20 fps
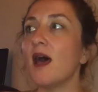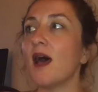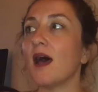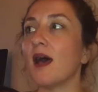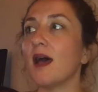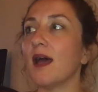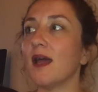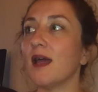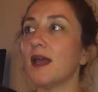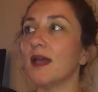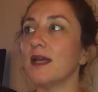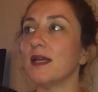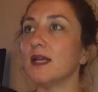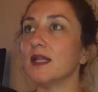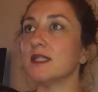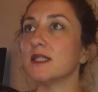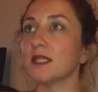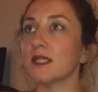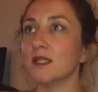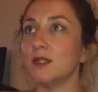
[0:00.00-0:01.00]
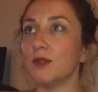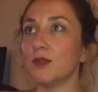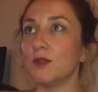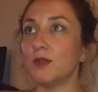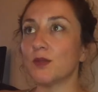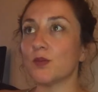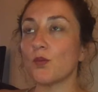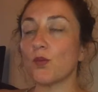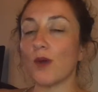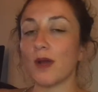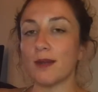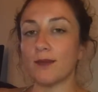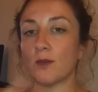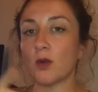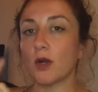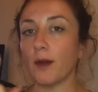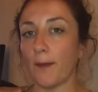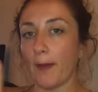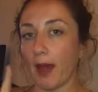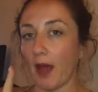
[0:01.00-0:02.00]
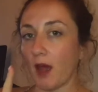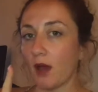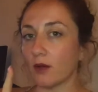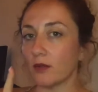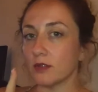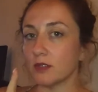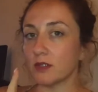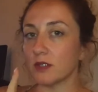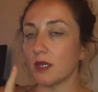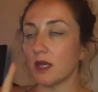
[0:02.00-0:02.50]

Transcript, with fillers: I did lose one more pound.